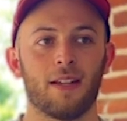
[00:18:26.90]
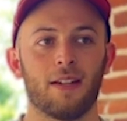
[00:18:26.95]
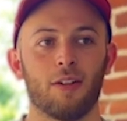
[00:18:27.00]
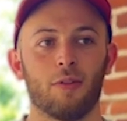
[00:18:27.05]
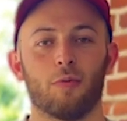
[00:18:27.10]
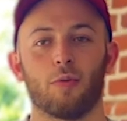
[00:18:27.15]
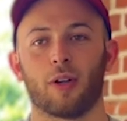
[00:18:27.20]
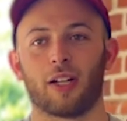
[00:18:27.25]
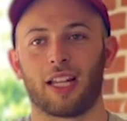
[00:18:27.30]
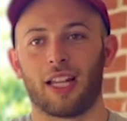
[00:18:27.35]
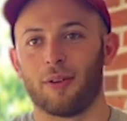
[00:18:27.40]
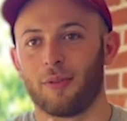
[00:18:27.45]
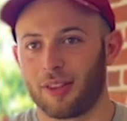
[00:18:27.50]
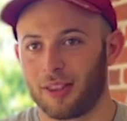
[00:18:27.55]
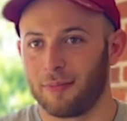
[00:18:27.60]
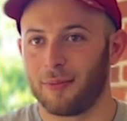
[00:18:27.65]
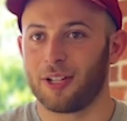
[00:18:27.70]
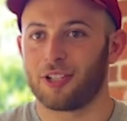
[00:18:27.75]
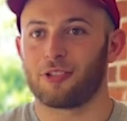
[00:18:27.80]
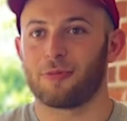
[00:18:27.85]
working with a
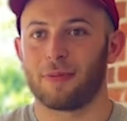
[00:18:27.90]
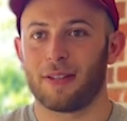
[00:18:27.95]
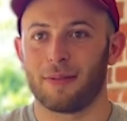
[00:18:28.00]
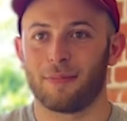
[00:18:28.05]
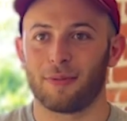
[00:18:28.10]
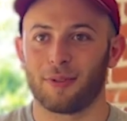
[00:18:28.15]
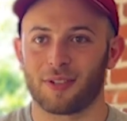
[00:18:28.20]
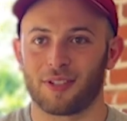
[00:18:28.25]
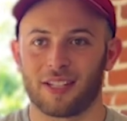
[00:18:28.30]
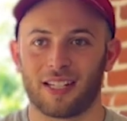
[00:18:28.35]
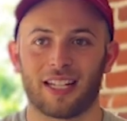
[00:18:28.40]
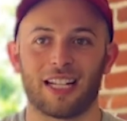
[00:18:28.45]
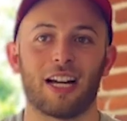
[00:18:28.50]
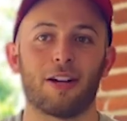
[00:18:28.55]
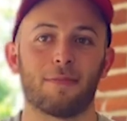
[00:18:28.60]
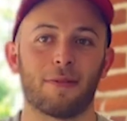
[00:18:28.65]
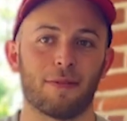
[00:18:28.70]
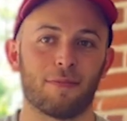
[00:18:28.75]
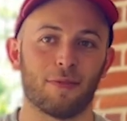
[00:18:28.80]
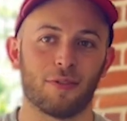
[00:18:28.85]
bunch of people, seeing how
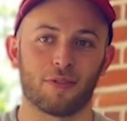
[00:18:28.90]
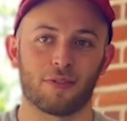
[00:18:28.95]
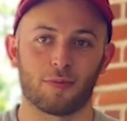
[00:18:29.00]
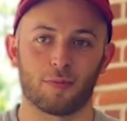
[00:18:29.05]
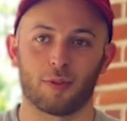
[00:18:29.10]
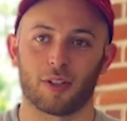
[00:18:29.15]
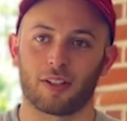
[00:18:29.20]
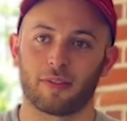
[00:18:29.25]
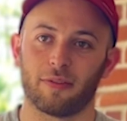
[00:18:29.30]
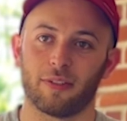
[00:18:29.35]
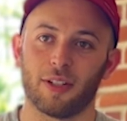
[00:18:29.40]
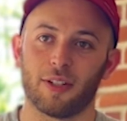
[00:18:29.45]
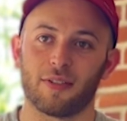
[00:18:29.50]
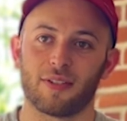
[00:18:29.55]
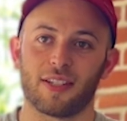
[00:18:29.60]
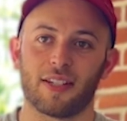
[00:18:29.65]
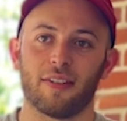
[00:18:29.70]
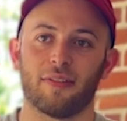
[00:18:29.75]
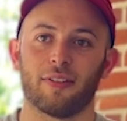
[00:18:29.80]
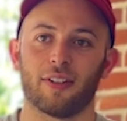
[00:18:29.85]
people's
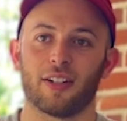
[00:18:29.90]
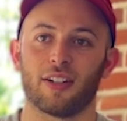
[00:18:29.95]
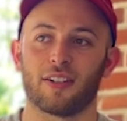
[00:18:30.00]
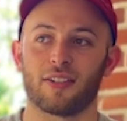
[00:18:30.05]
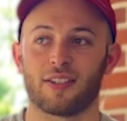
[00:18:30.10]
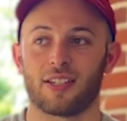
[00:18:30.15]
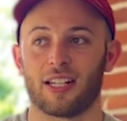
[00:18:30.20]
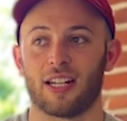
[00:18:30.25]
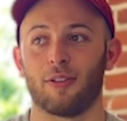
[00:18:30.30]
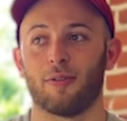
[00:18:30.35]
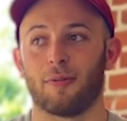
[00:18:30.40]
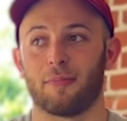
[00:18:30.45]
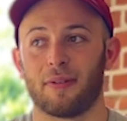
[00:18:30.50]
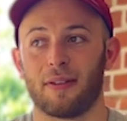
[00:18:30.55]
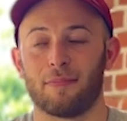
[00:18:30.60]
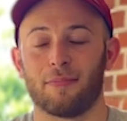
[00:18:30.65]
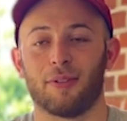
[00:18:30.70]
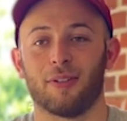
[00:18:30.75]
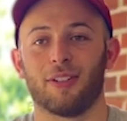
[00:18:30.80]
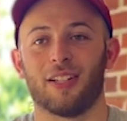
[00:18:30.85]
workflows differ, seeing what
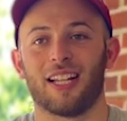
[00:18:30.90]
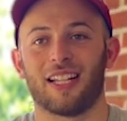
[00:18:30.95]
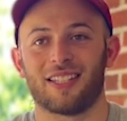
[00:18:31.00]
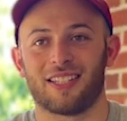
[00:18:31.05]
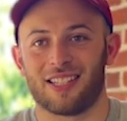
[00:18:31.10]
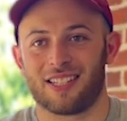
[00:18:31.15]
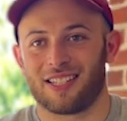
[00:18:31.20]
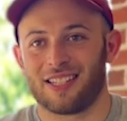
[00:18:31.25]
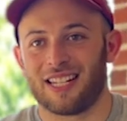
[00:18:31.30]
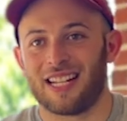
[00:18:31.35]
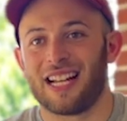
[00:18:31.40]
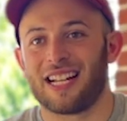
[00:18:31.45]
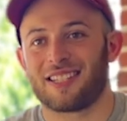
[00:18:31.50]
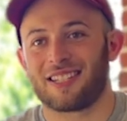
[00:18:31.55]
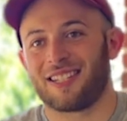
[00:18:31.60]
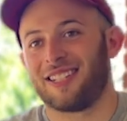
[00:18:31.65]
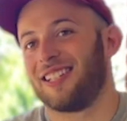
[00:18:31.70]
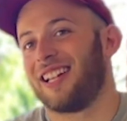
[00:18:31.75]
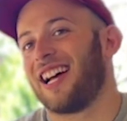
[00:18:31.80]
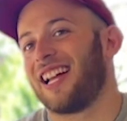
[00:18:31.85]
people like to see as
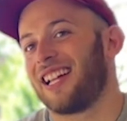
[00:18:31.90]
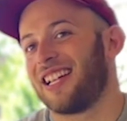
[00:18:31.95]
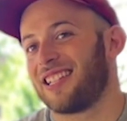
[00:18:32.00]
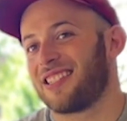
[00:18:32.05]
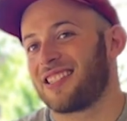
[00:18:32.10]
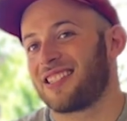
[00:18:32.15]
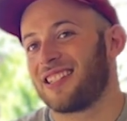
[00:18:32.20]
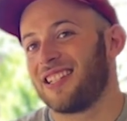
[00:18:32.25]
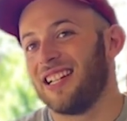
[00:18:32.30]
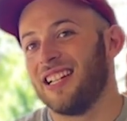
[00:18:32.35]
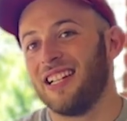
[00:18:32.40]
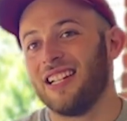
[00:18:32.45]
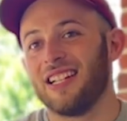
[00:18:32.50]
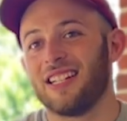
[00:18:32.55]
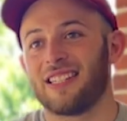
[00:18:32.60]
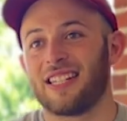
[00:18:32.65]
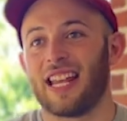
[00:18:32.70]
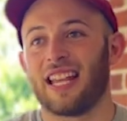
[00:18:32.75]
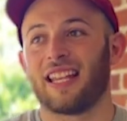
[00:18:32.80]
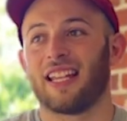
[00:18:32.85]
clients,
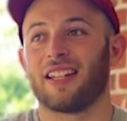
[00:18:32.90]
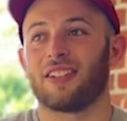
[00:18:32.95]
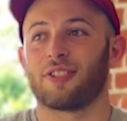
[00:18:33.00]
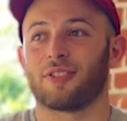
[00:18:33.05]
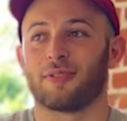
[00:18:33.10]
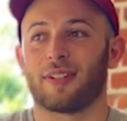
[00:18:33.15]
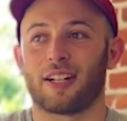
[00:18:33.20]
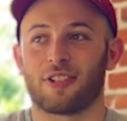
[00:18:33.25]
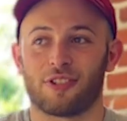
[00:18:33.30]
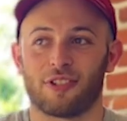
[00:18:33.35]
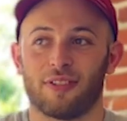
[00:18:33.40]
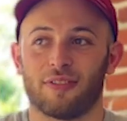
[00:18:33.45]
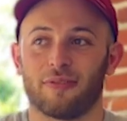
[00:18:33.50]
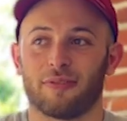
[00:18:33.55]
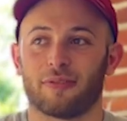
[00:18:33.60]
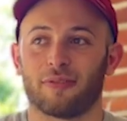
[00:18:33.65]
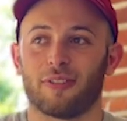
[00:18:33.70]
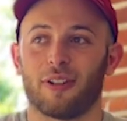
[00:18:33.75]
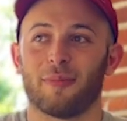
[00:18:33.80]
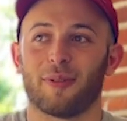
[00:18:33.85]
taking direction
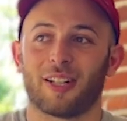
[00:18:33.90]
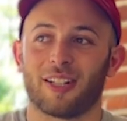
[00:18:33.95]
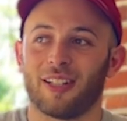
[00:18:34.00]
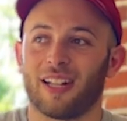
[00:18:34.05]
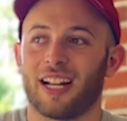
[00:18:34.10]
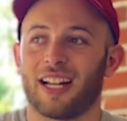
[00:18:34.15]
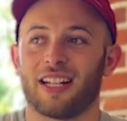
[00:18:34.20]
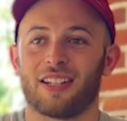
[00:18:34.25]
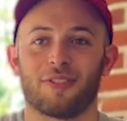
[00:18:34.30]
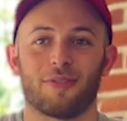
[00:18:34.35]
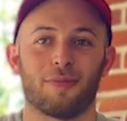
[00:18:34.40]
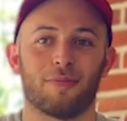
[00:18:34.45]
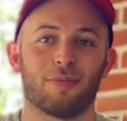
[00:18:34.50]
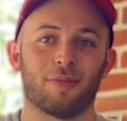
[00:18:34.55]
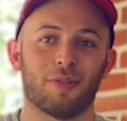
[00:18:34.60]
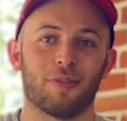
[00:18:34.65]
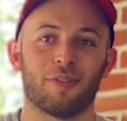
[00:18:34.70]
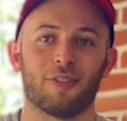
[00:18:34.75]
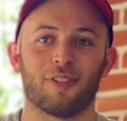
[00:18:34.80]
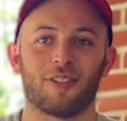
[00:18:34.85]
from a client to
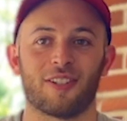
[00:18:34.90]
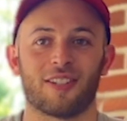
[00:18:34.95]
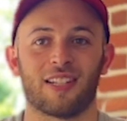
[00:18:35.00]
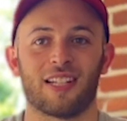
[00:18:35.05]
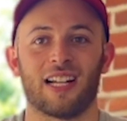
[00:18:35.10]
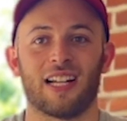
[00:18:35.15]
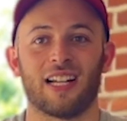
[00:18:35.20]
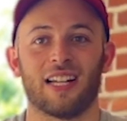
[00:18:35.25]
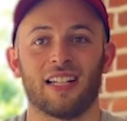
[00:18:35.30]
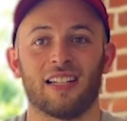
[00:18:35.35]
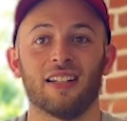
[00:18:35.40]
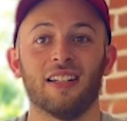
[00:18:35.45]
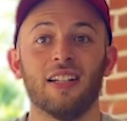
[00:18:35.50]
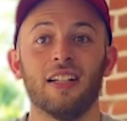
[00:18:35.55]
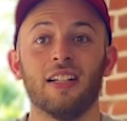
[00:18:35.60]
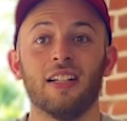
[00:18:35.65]
improve your design,